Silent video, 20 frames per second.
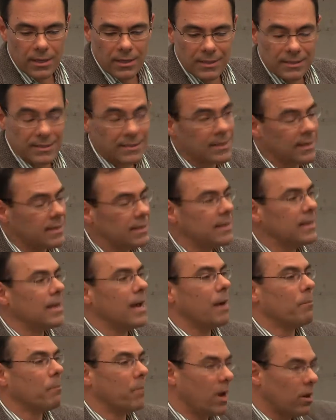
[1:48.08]
study
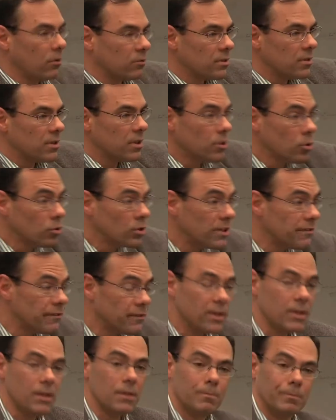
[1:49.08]
about
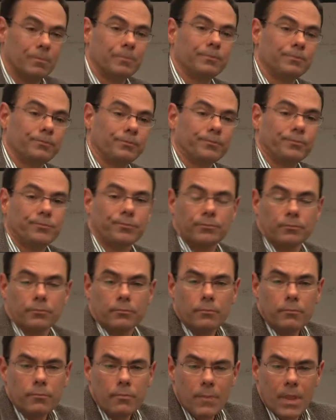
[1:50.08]
UDV,
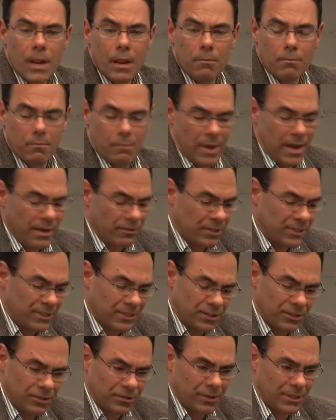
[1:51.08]
my
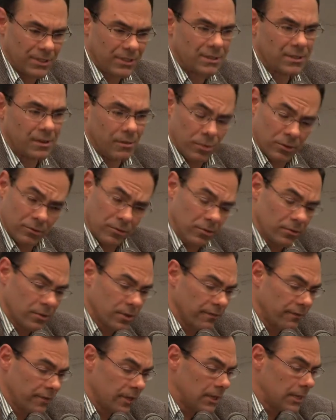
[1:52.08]
research was about
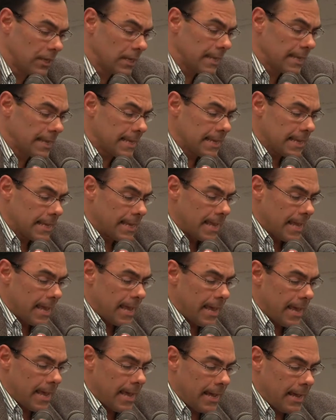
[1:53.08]
UDV,
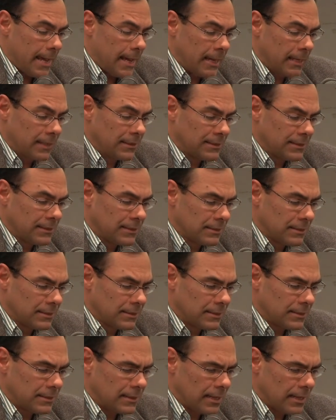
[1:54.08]
and